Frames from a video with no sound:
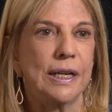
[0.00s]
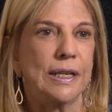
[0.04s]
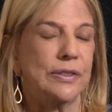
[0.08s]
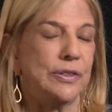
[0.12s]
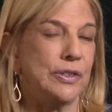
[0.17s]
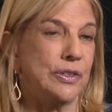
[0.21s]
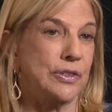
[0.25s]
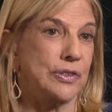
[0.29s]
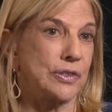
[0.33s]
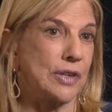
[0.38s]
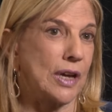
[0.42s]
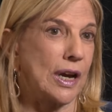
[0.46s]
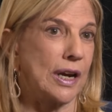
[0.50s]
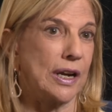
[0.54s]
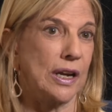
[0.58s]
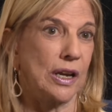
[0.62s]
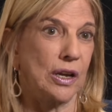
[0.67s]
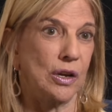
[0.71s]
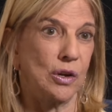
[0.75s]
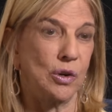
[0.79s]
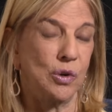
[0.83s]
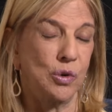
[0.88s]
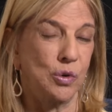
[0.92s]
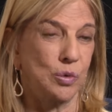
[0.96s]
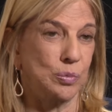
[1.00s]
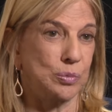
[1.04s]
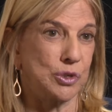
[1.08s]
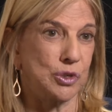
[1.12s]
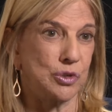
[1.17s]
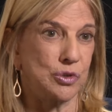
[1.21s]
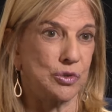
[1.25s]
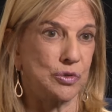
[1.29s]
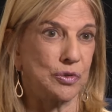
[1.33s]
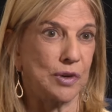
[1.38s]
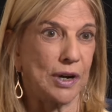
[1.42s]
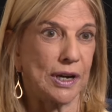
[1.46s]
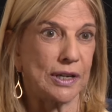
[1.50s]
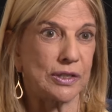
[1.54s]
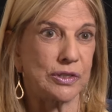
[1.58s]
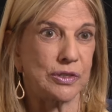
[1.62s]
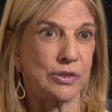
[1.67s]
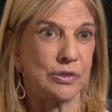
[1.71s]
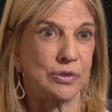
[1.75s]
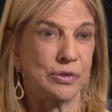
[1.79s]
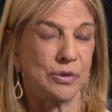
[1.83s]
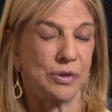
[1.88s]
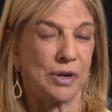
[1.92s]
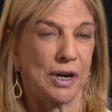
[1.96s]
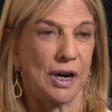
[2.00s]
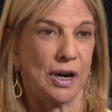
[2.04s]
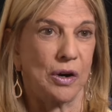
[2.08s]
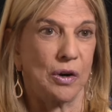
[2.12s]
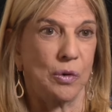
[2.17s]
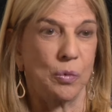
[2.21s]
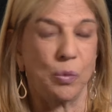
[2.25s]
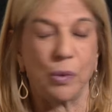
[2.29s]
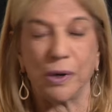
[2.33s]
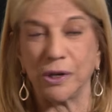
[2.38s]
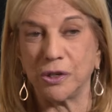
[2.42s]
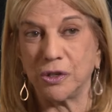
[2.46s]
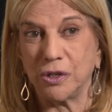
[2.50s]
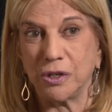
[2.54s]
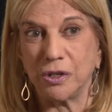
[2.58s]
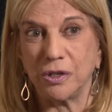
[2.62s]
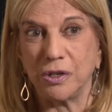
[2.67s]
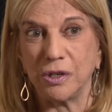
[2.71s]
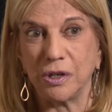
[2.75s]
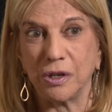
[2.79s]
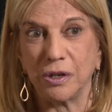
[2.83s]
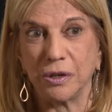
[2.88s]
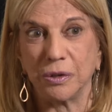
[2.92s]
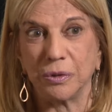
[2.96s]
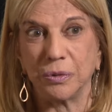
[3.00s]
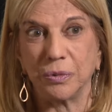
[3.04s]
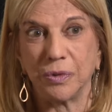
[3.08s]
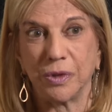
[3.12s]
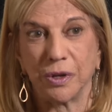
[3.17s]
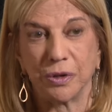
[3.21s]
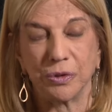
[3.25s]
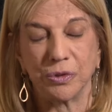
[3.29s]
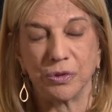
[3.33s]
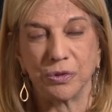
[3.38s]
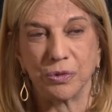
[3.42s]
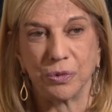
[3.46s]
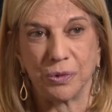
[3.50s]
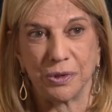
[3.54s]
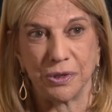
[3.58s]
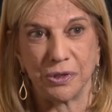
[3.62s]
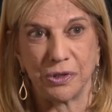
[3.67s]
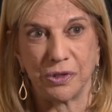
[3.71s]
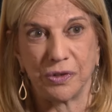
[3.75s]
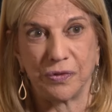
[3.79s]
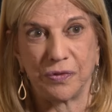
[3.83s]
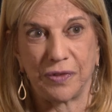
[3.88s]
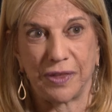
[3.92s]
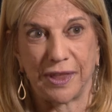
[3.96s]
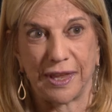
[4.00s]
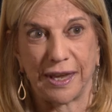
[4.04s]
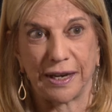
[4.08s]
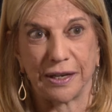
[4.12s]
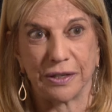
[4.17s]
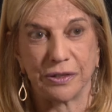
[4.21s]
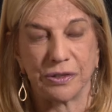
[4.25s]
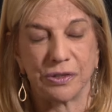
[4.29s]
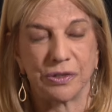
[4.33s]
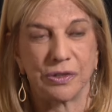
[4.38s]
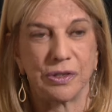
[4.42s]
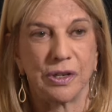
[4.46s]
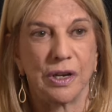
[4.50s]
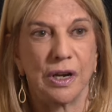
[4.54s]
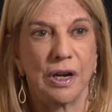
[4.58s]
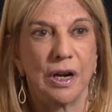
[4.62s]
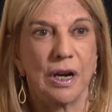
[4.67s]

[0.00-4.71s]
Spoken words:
deciding whom to trust, what to do, those sorts of things.